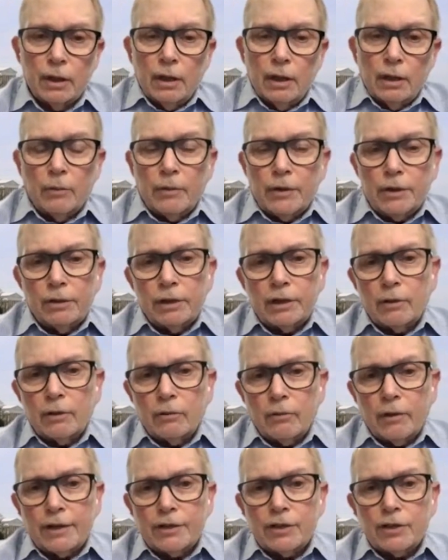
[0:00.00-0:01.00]
When you look at
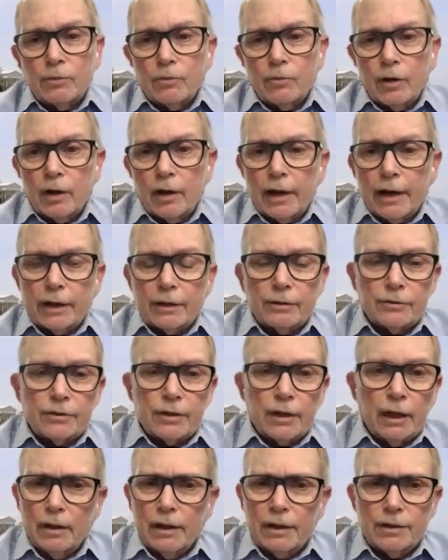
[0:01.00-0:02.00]
ransomware actors,
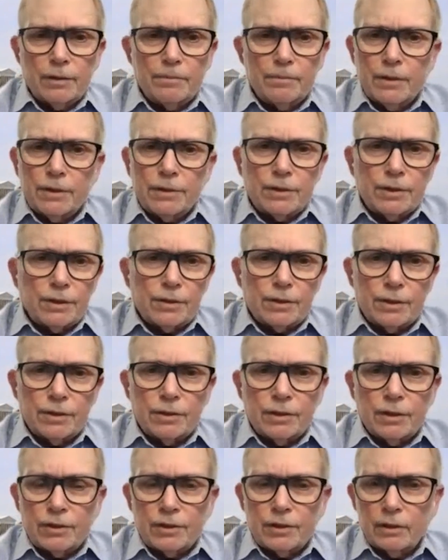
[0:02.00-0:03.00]
it's a business
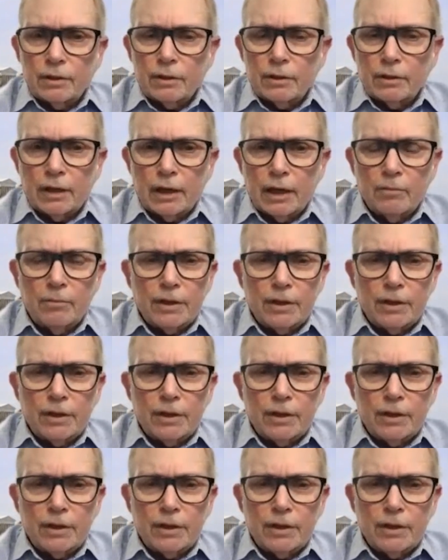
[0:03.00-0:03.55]
decision. How